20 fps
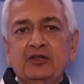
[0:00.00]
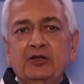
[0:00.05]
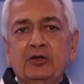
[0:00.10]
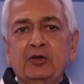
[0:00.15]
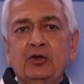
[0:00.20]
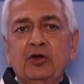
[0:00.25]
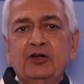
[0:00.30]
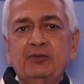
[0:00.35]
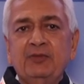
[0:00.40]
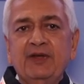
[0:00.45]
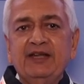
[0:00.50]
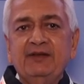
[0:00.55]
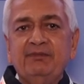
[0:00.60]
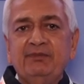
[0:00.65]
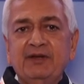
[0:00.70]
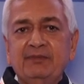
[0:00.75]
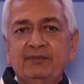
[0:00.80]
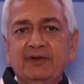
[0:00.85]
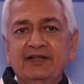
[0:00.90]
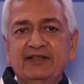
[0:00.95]
lot many
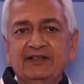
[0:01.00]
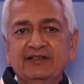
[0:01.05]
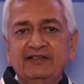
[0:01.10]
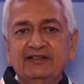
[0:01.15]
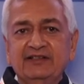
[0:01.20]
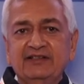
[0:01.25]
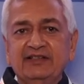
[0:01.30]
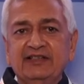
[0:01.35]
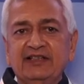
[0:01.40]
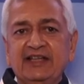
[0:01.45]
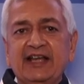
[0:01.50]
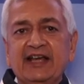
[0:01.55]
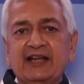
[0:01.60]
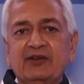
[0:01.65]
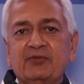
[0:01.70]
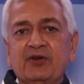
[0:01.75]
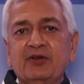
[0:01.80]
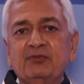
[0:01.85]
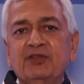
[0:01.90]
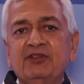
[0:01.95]
people, they
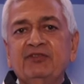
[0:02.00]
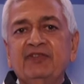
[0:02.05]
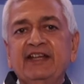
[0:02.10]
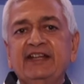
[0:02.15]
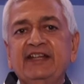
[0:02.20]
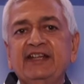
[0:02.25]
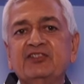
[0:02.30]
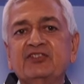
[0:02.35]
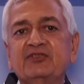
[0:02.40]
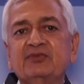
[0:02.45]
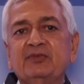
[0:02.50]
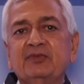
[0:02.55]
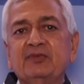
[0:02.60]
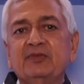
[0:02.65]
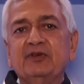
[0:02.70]
are from the various,